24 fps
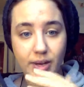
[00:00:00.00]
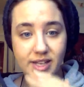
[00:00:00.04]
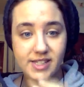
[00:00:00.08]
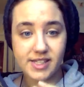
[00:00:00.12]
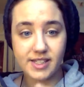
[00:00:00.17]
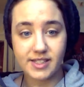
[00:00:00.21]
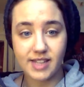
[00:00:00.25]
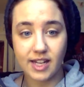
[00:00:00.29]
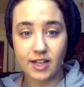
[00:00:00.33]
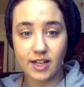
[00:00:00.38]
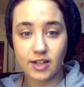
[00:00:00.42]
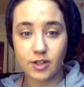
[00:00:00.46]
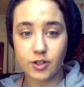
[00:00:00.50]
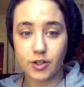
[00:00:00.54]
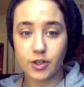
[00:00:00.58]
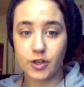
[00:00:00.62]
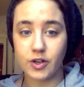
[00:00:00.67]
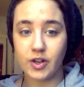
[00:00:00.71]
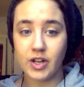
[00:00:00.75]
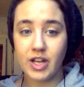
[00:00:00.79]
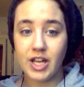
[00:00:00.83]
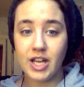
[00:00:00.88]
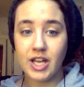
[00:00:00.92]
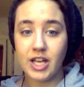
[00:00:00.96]
who basically tell
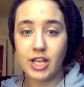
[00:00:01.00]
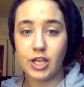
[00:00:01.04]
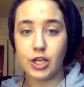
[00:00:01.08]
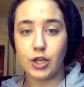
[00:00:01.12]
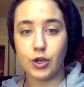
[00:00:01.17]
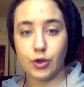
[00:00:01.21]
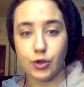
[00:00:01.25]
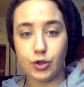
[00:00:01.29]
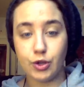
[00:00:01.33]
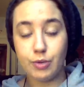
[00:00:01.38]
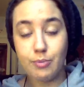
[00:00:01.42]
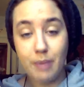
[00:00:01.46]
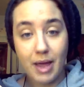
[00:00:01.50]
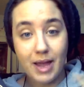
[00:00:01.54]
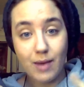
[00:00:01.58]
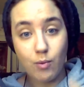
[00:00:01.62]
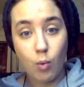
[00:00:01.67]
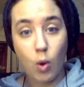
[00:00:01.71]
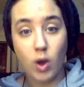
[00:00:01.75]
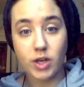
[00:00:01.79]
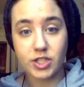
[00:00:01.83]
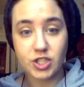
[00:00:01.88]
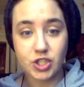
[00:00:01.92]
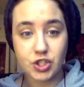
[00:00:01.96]
her, you know, you
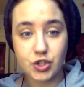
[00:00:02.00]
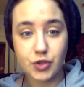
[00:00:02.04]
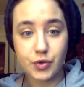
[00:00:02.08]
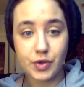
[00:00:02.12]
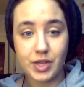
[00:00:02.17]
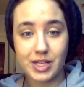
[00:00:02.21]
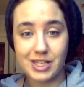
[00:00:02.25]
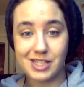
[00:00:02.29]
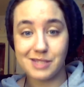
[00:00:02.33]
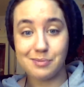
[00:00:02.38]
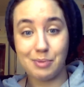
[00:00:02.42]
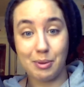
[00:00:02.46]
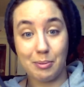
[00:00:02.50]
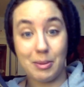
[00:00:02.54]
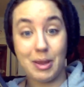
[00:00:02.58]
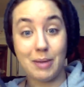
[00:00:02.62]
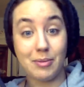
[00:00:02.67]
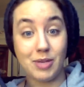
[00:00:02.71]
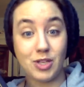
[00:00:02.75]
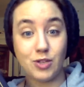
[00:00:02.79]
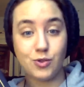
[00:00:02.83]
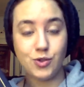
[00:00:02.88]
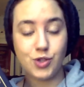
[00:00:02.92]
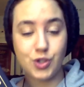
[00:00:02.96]
may want to do this, but
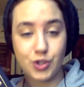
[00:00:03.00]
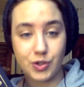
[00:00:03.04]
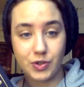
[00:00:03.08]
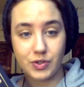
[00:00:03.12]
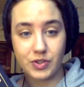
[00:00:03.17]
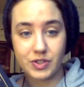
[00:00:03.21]
maybe you